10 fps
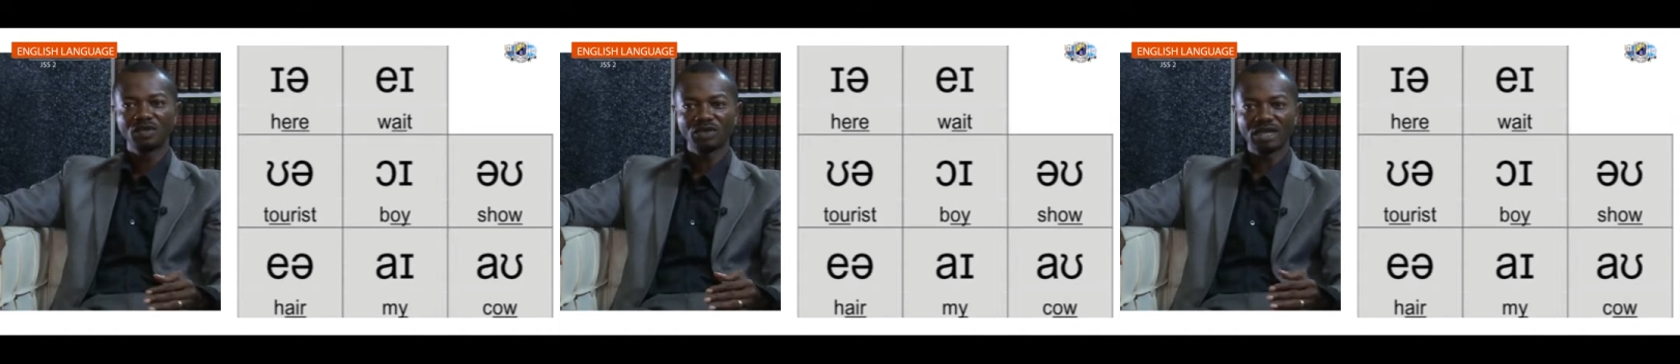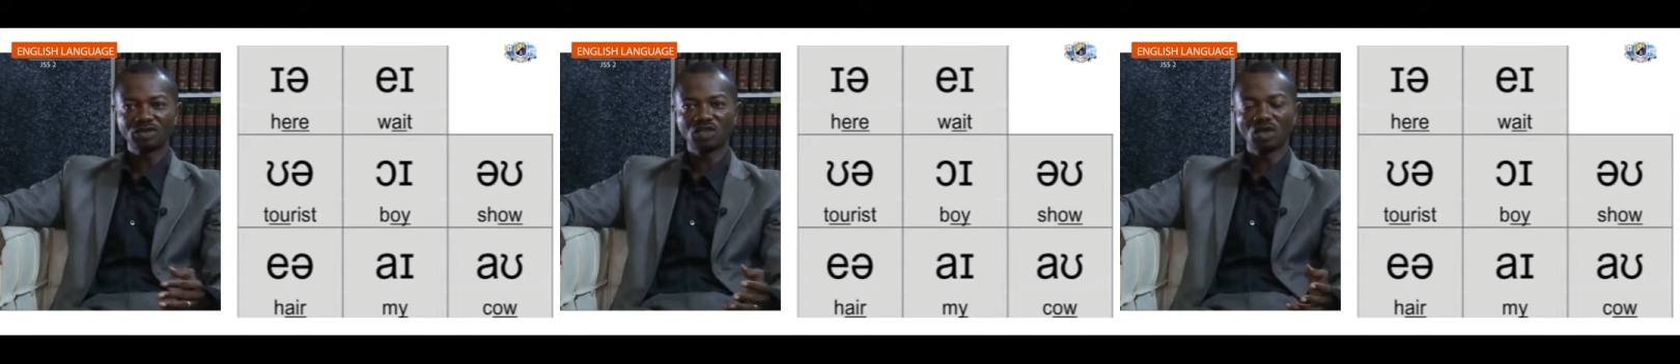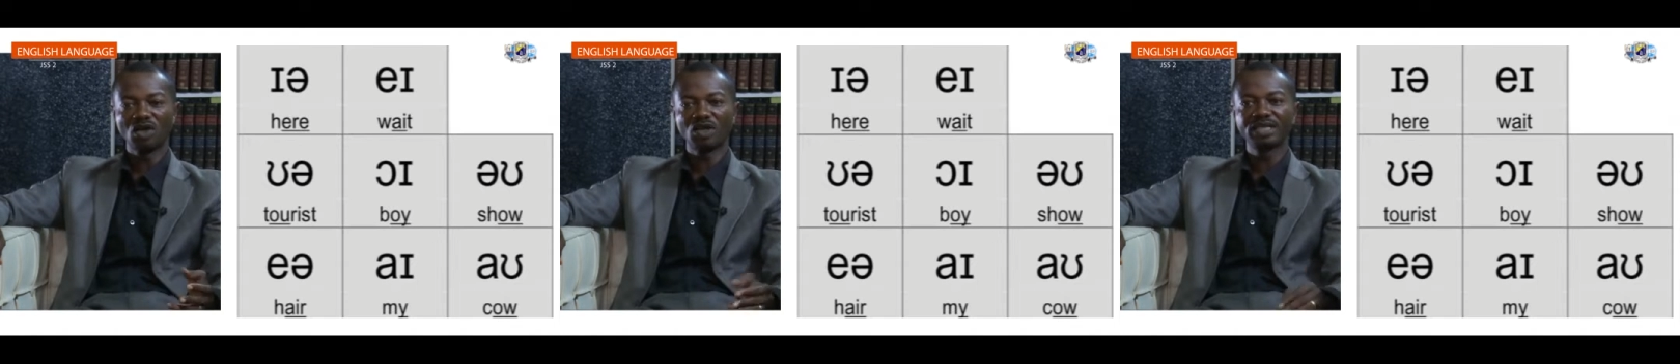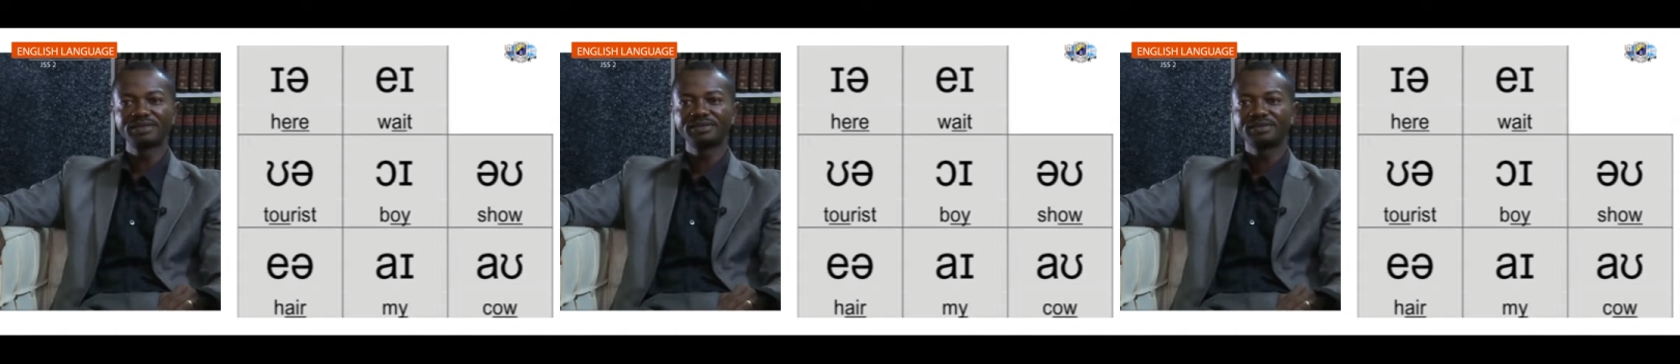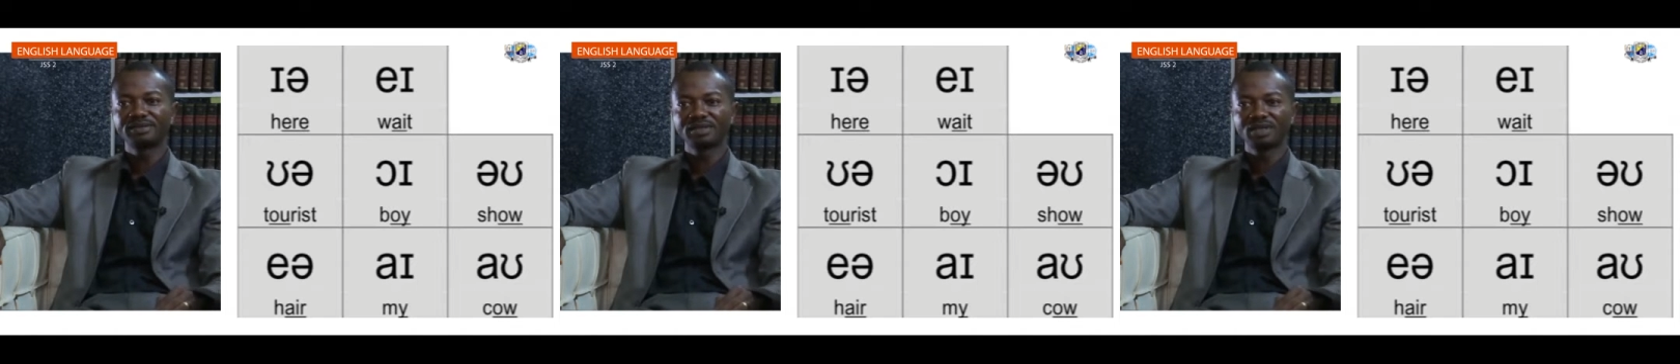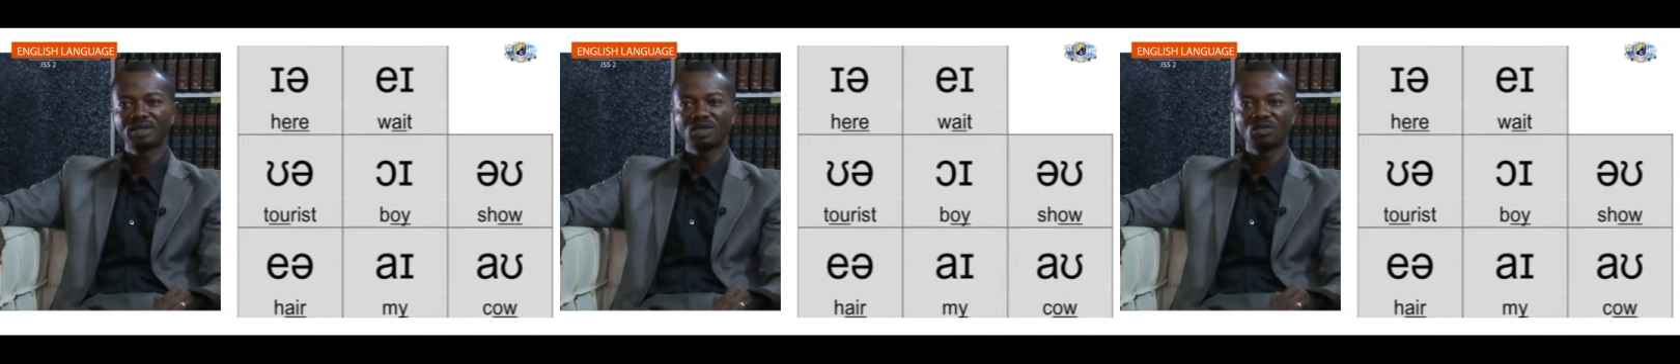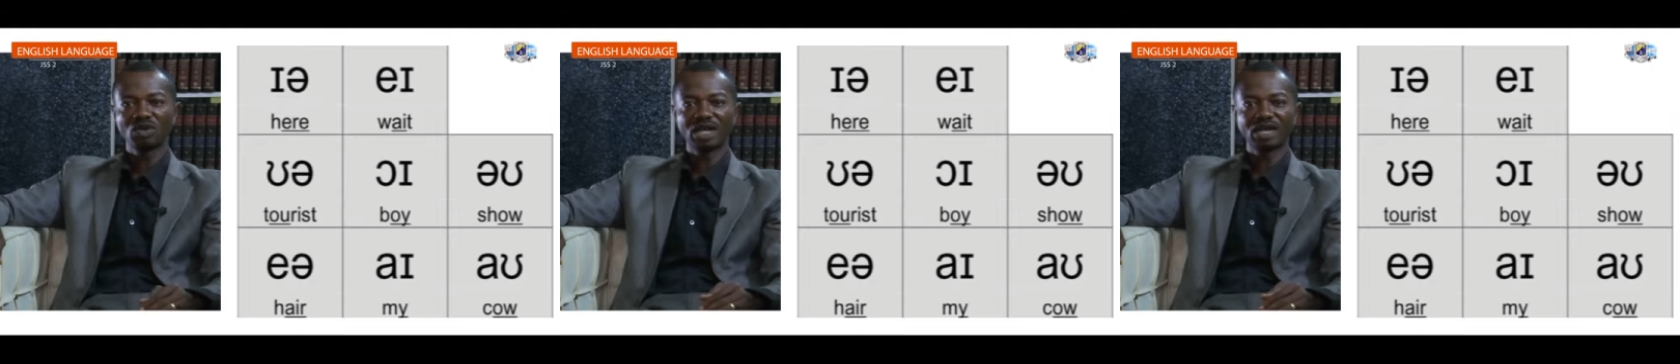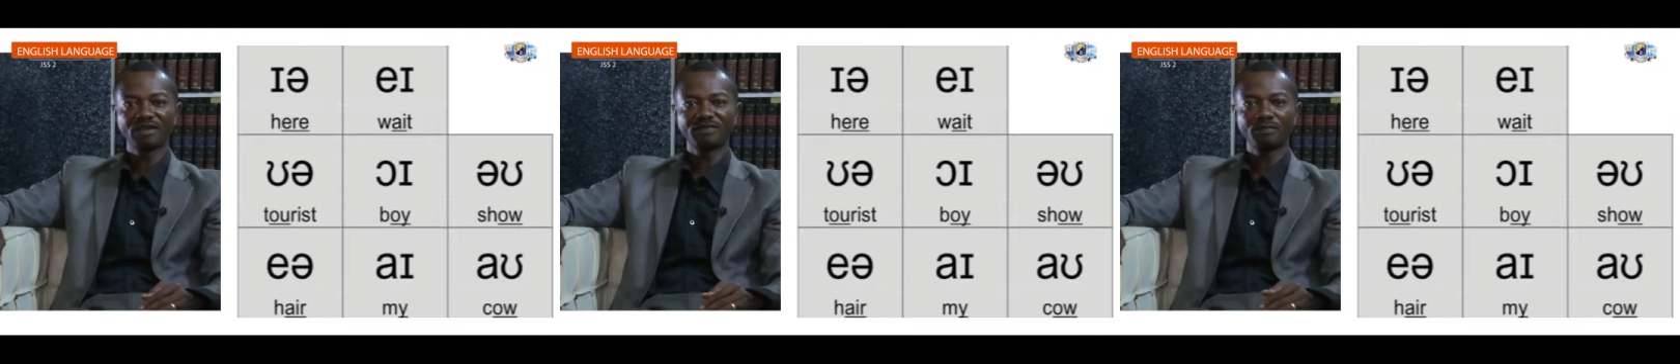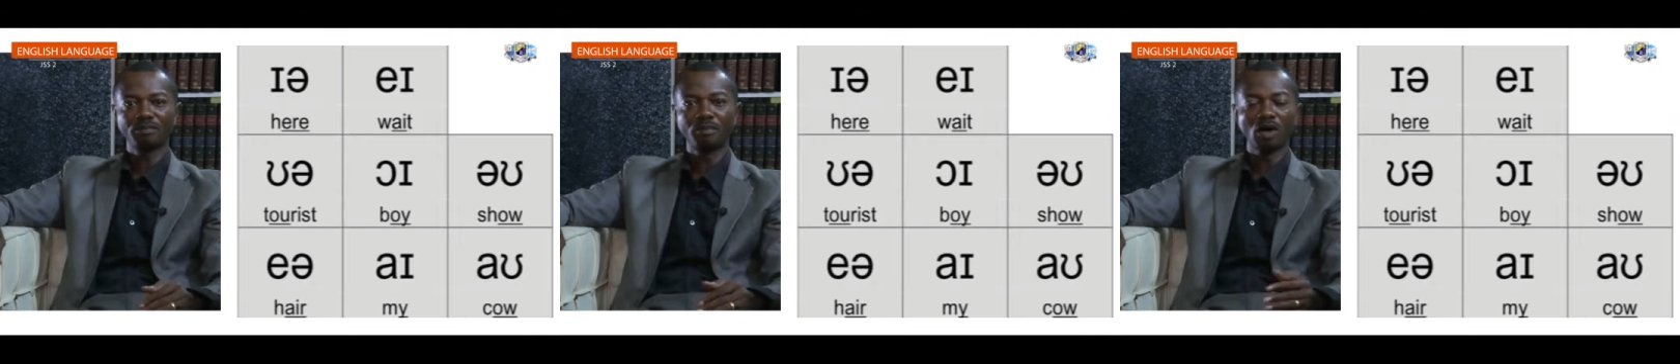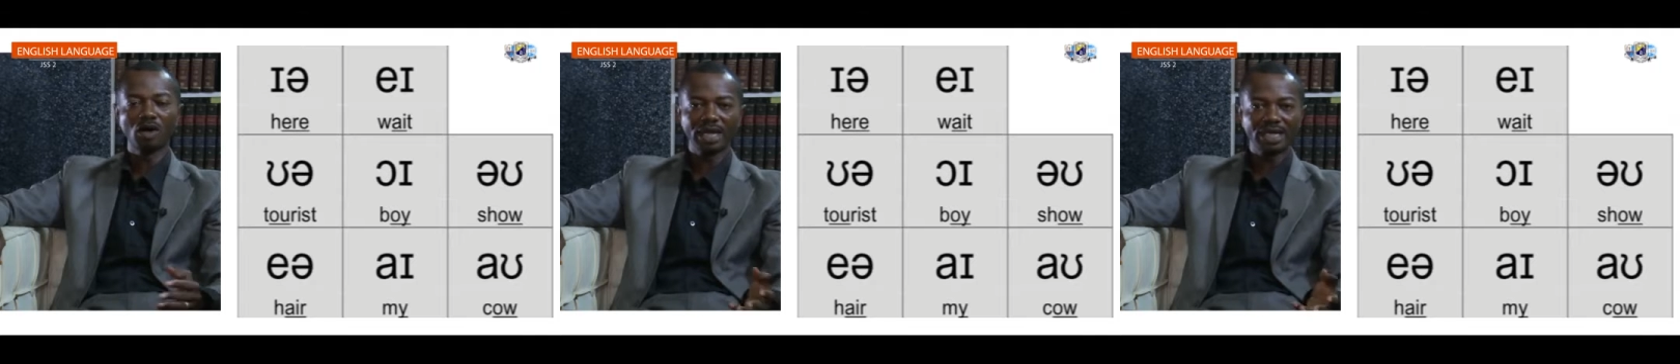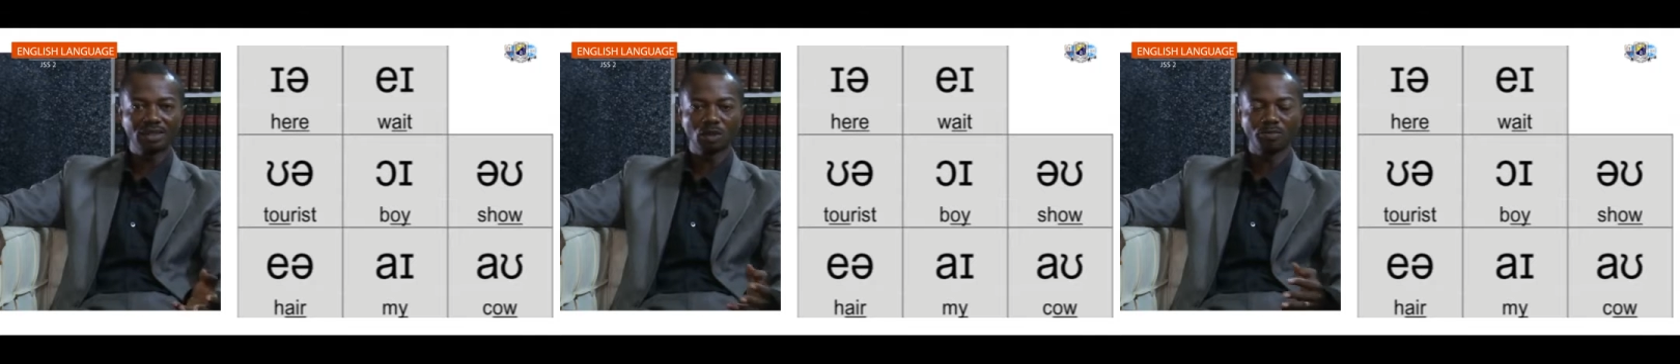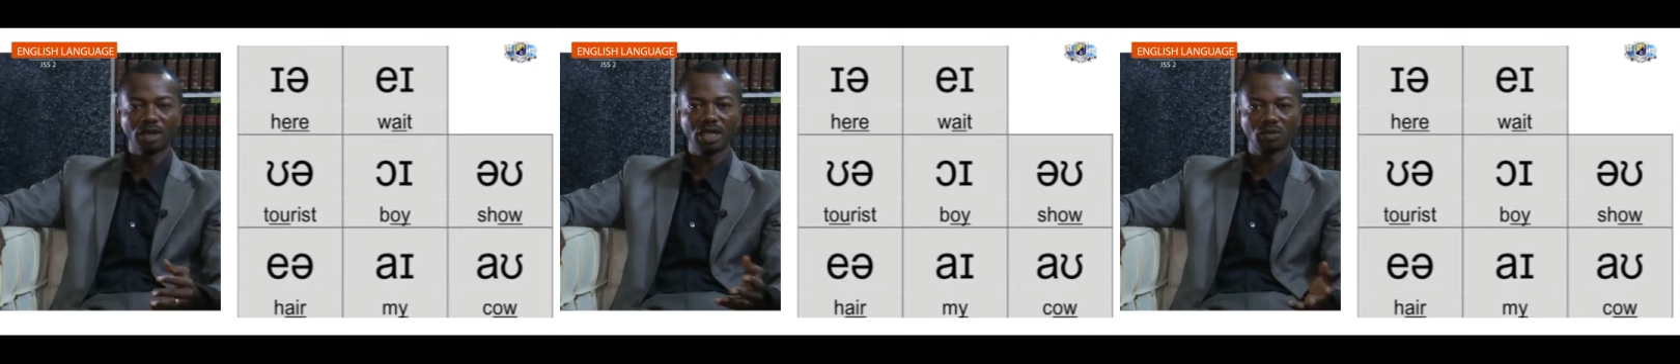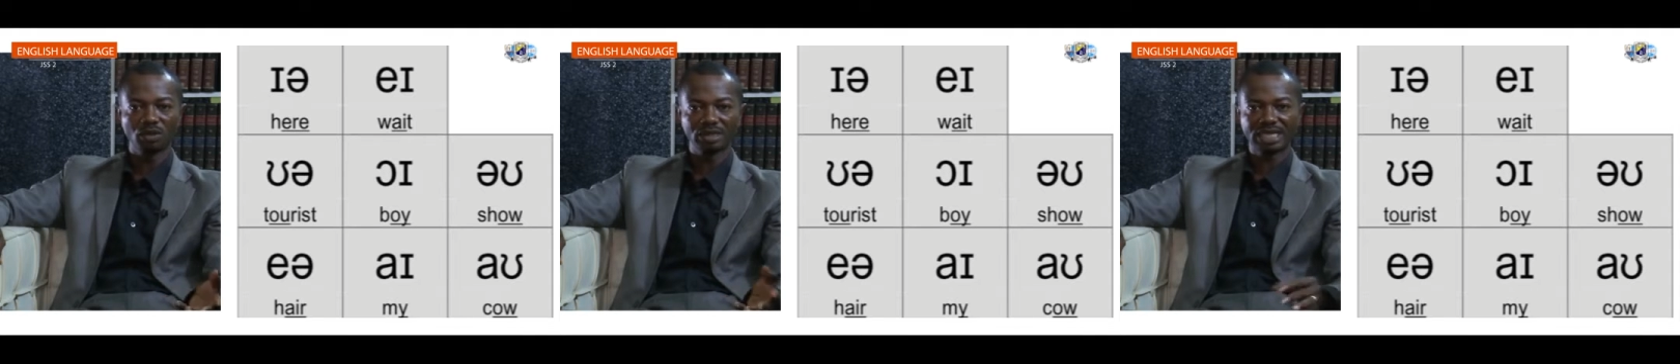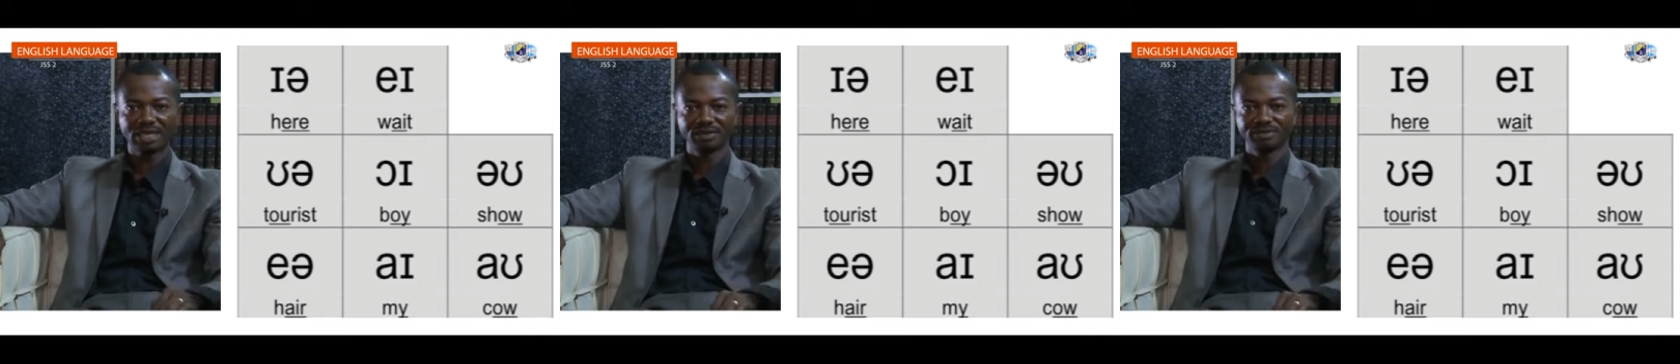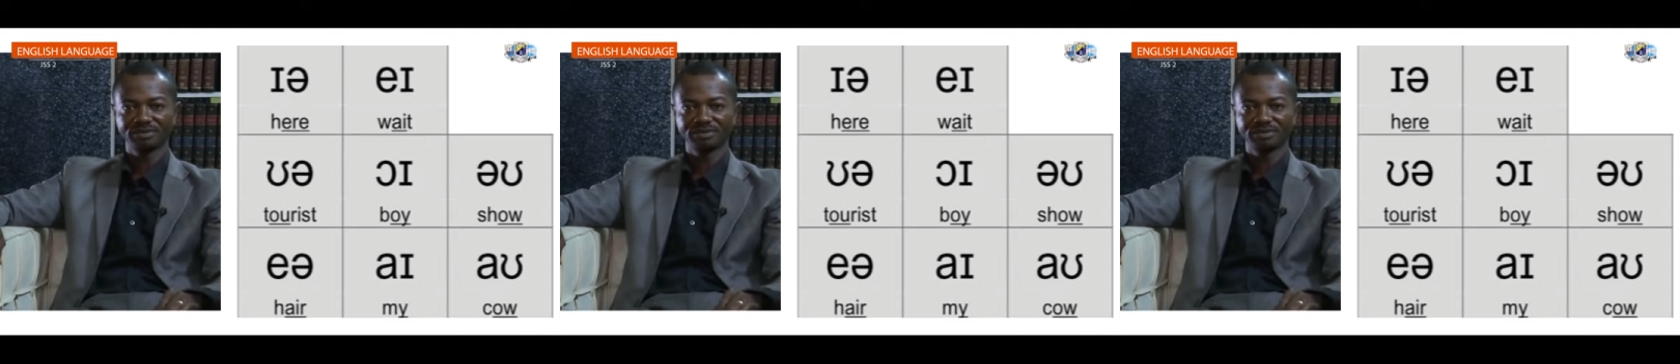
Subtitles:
We have joy. We have boil, to boil water.